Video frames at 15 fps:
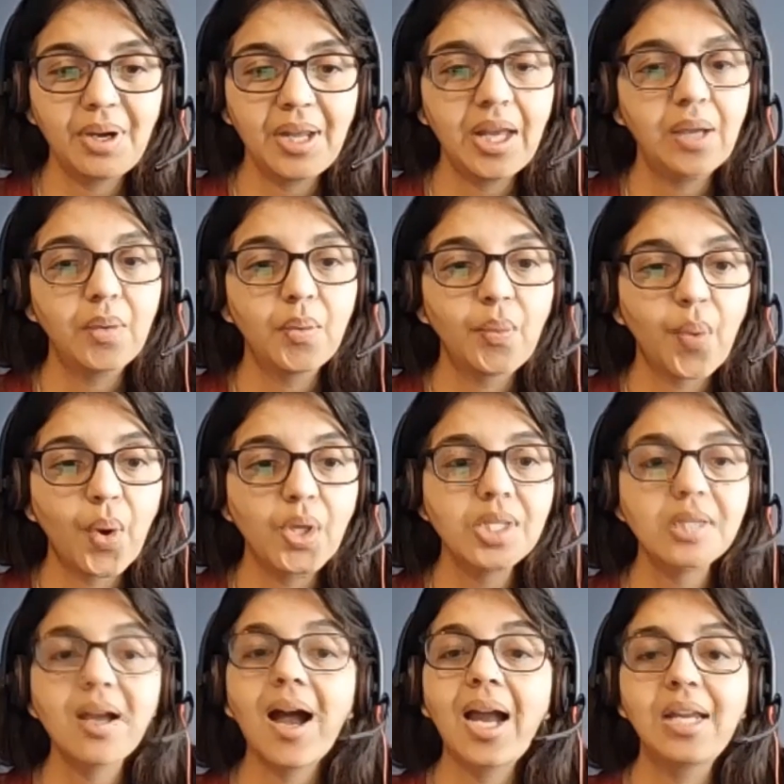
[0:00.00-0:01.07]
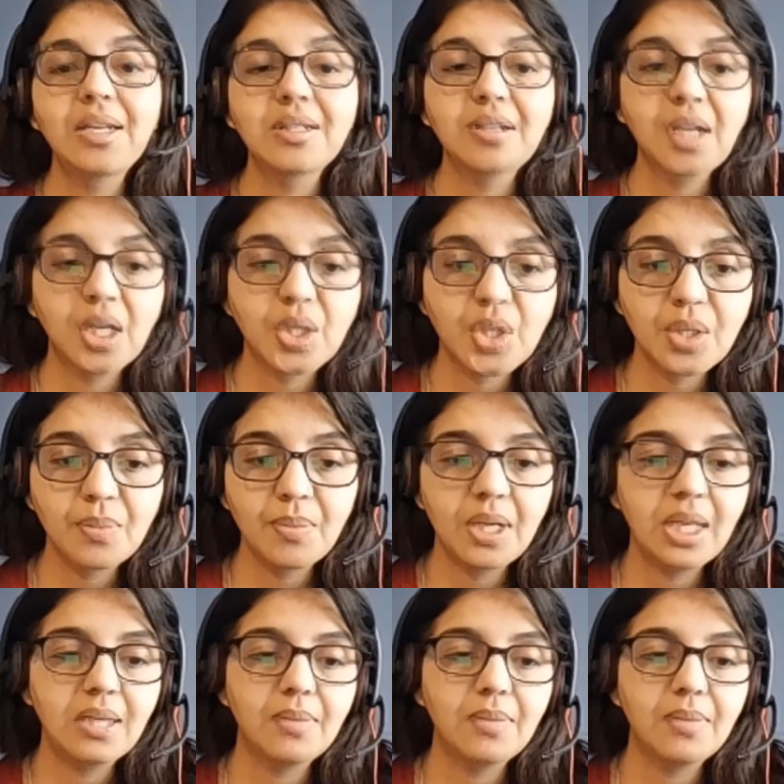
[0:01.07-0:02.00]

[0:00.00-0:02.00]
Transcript: 10 was iteration